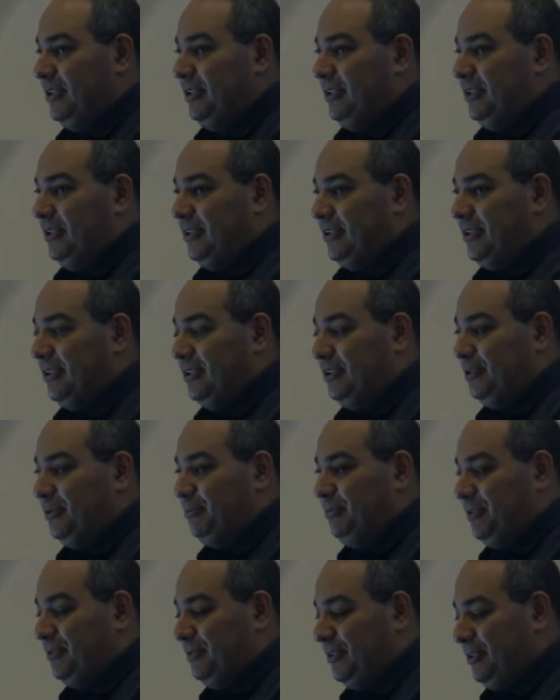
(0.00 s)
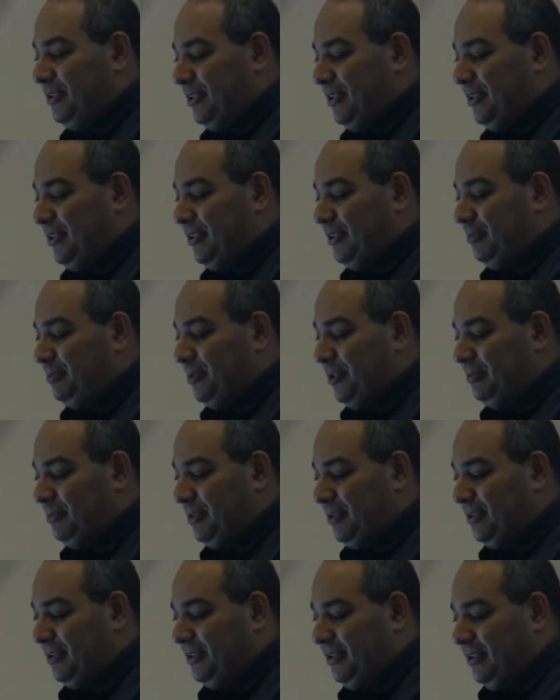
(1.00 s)
custom allocation of memory
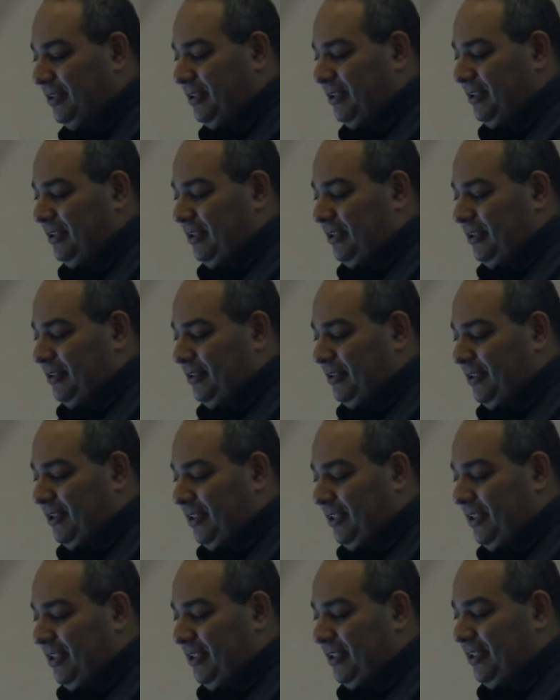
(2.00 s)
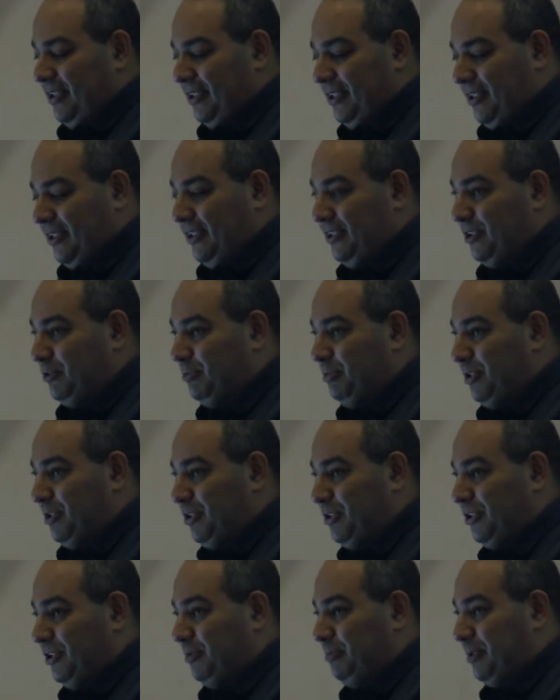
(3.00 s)
for real big
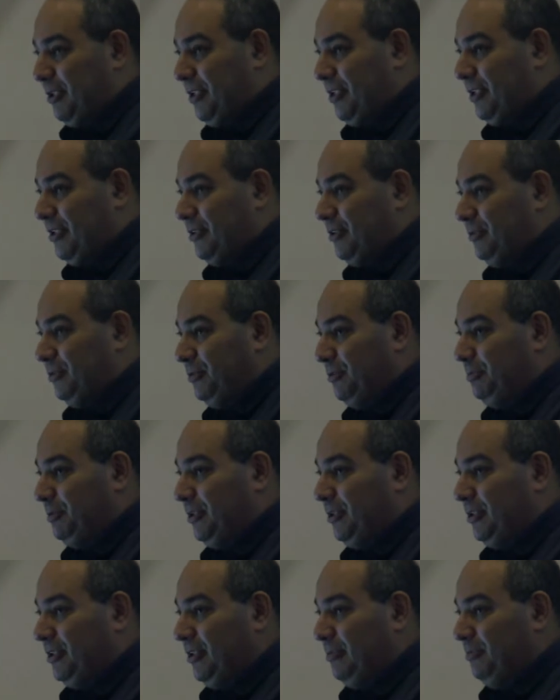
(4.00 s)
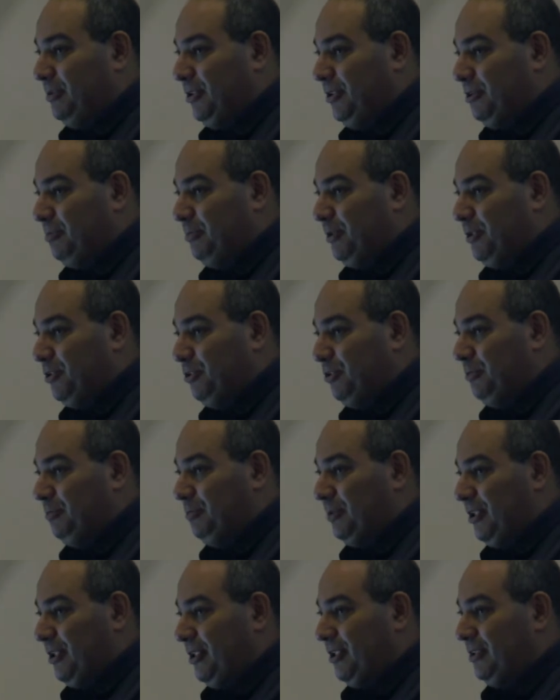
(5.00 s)
projects. So we see a large
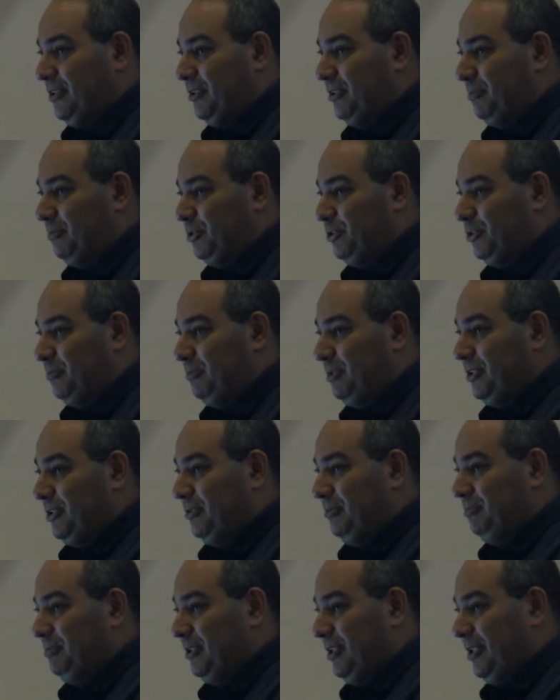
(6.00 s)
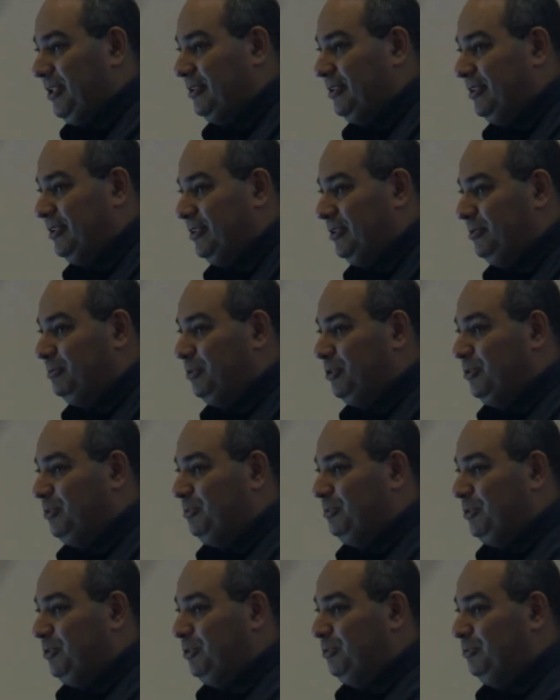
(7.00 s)
project, it can be a compiler
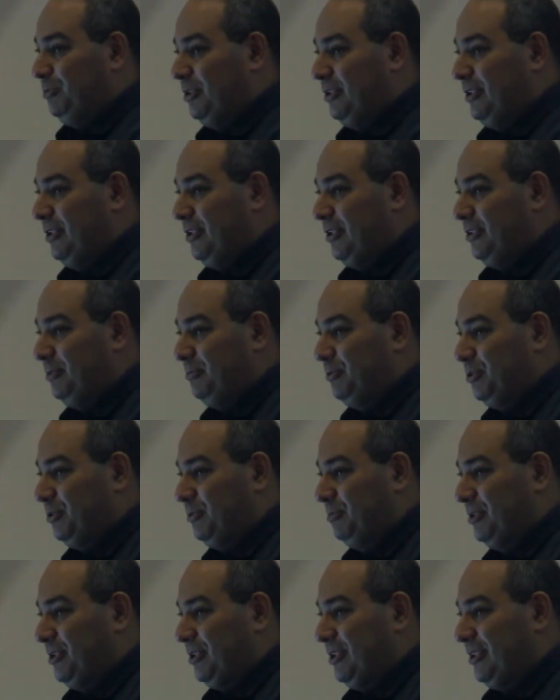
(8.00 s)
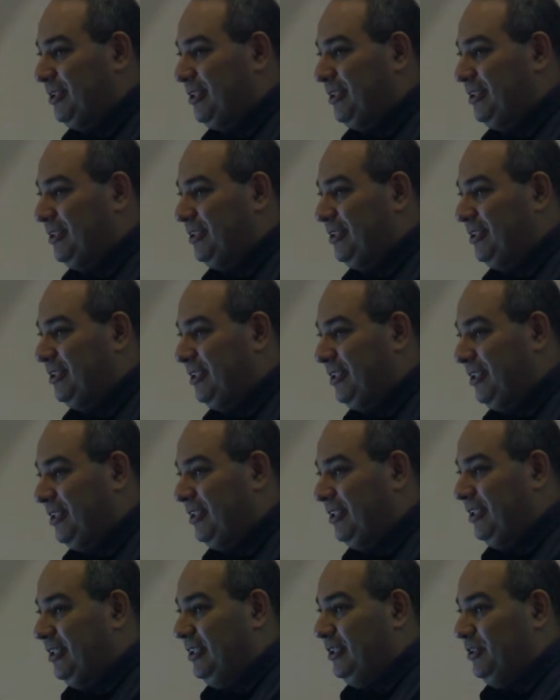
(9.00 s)
or something or a game.
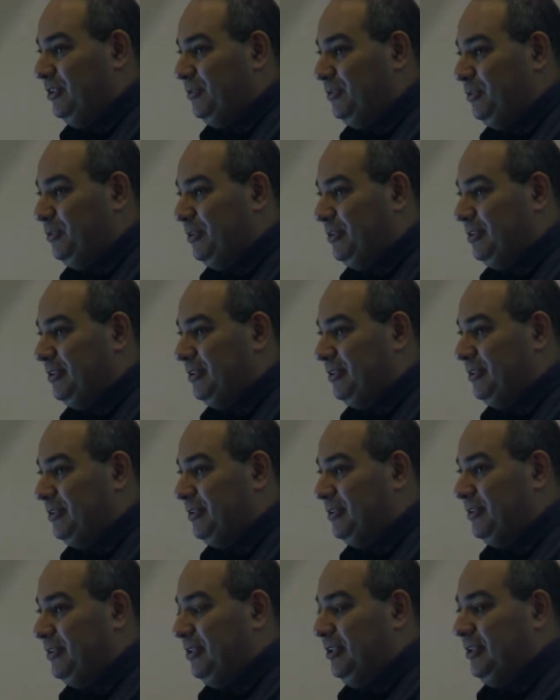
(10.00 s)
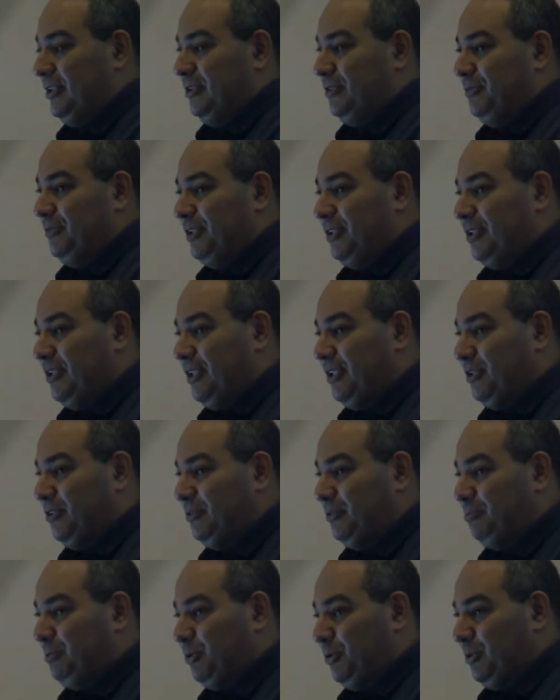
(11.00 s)
And the question
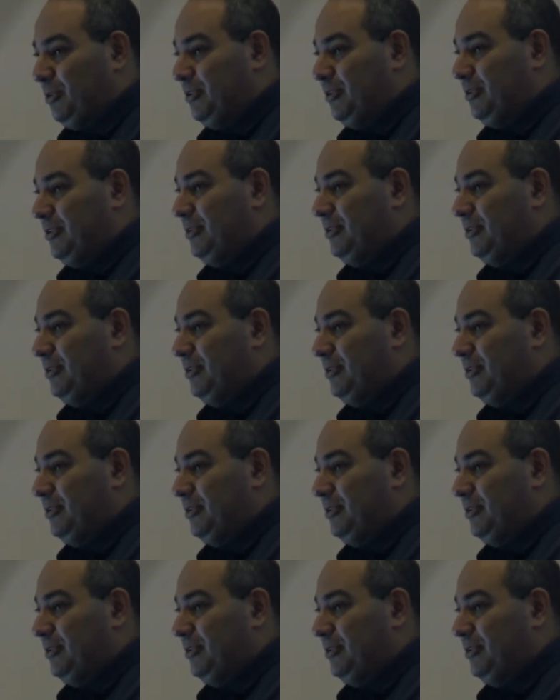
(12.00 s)
is,